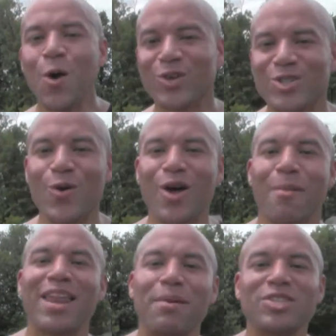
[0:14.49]
What's going
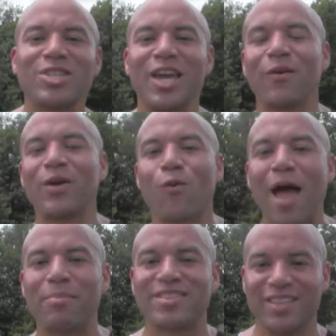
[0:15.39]
on? My name is Gary
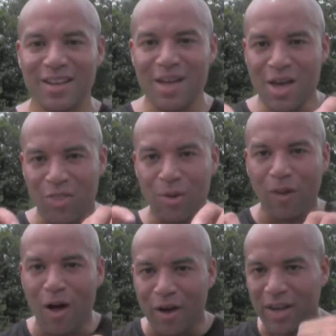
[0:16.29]
Rabatin, the
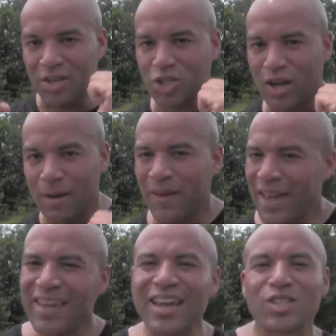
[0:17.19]
blogging champ.
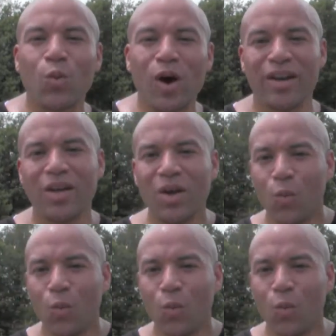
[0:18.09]
Guess what?